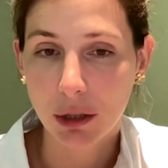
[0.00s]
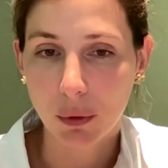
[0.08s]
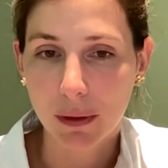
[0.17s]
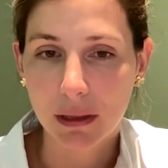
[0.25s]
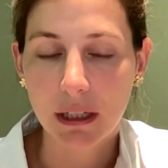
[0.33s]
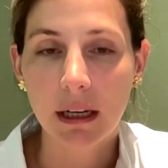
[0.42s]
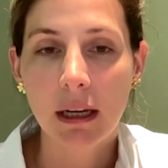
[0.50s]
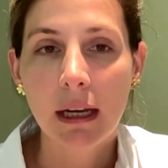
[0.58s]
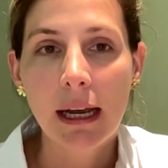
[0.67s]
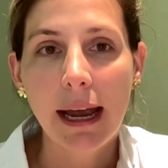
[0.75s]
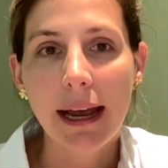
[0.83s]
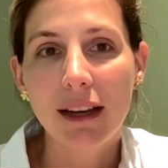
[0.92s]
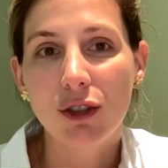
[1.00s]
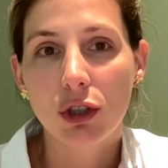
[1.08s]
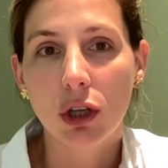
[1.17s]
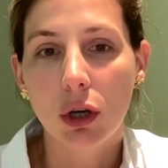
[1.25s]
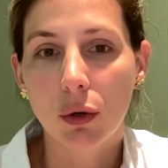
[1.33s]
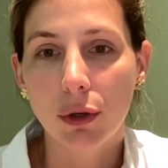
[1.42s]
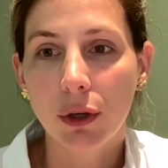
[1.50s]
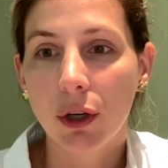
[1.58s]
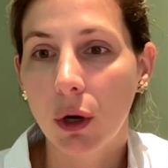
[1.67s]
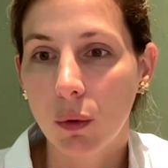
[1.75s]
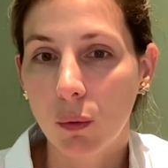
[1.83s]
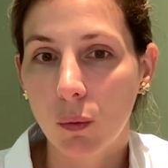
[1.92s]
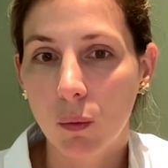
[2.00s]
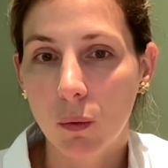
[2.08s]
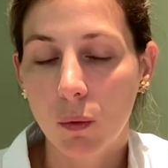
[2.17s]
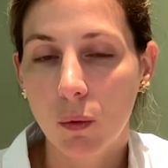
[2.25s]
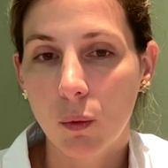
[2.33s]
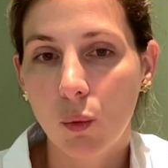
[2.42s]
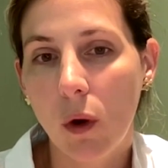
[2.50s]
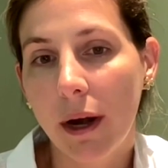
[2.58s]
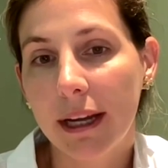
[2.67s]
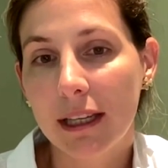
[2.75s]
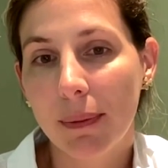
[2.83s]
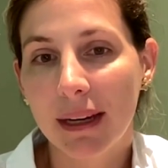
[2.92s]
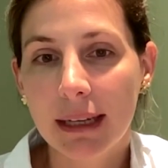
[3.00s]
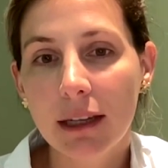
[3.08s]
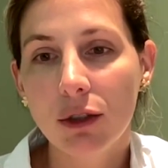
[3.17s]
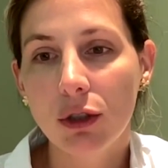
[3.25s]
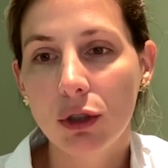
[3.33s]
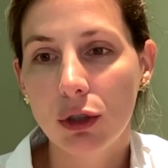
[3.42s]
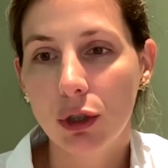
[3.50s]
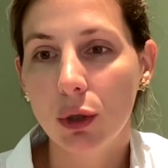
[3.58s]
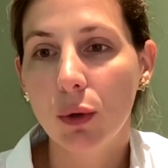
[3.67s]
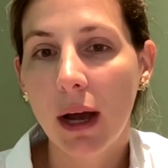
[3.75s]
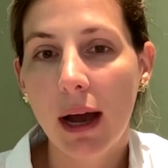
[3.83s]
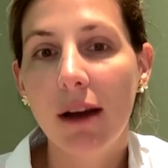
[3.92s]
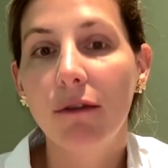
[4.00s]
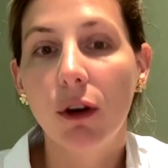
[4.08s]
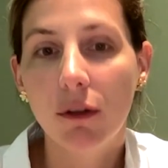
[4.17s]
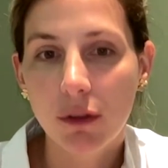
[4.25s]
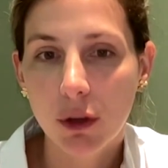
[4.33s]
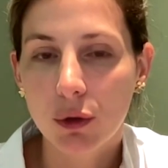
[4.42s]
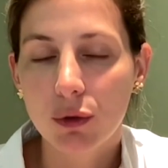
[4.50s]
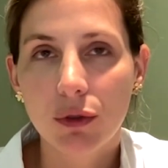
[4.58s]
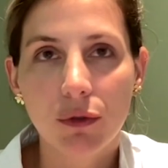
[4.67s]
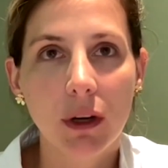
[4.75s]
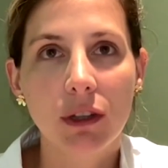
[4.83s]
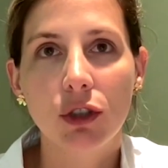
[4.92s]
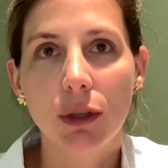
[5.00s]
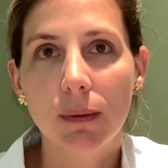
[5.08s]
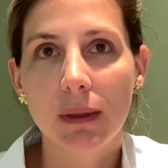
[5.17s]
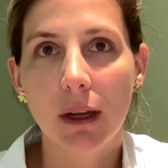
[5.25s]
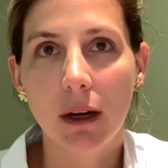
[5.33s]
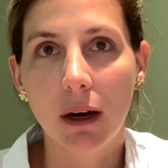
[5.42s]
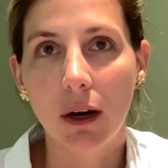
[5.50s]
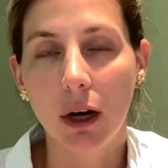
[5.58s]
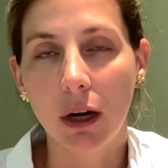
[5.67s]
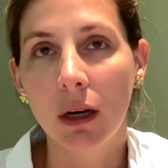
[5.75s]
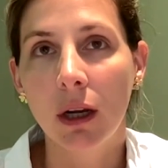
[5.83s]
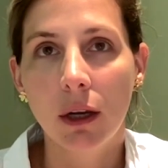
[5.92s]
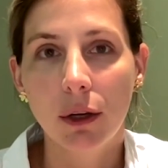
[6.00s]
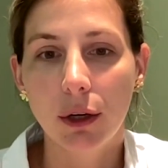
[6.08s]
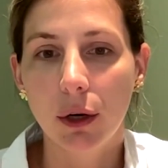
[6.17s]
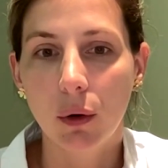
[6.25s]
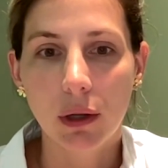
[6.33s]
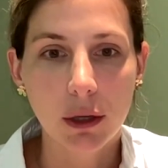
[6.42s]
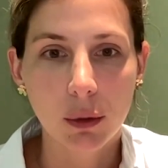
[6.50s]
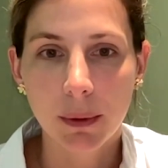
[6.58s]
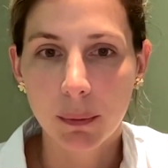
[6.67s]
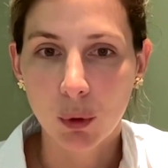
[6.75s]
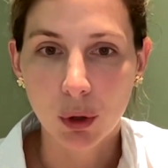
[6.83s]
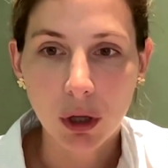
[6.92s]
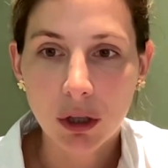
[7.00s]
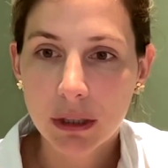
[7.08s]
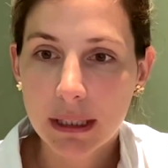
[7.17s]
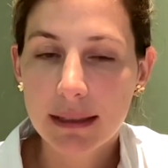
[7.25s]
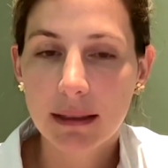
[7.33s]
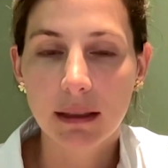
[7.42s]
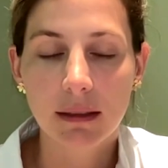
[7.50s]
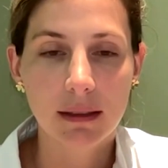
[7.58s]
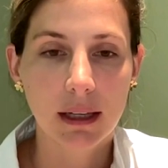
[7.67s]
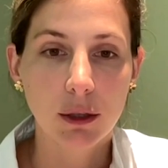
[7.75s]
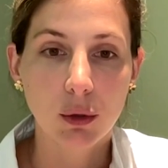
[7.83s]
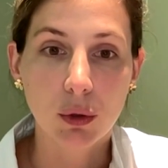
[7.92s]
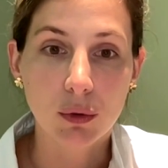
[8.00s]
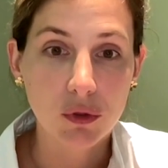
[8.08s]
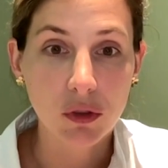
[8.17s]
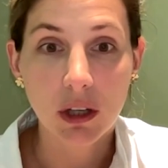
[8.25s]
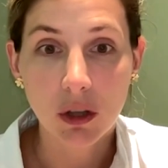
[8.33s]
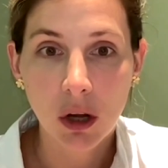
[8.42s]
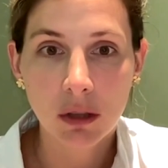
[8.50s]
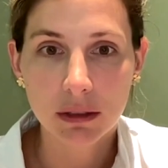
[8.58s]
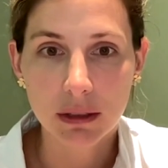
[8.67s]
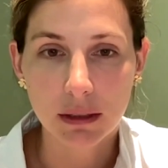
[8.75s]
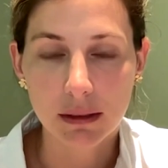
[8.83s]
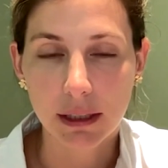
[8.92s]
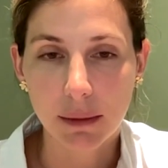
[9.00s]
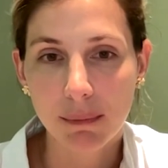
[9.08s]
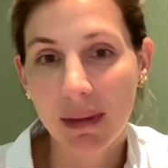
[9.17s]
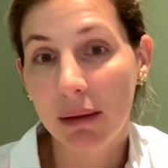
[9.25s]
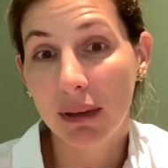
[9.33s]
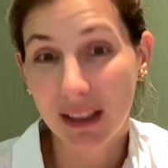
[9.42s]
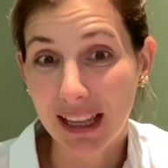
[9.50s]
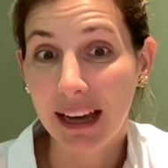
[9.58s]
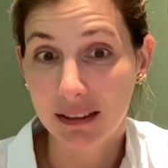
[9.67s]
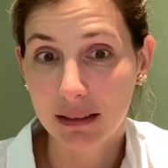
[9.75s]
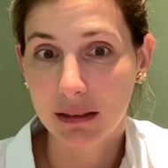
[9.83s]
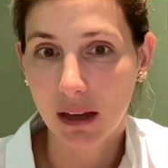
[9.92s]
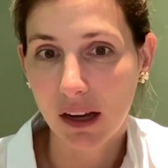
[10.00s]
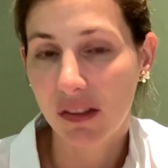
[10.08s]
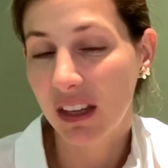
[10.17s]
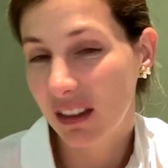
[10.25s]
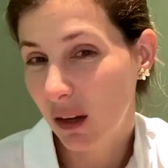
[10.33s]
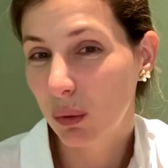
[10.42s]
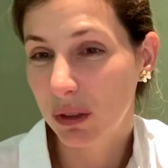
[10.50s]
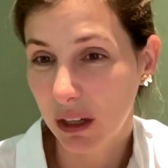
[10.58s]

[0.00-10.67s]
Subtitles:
genuinely. And so, what expectations do you have of those friendships that are, a little bit more long distance, that you don't see constantly? Maybe less. I think that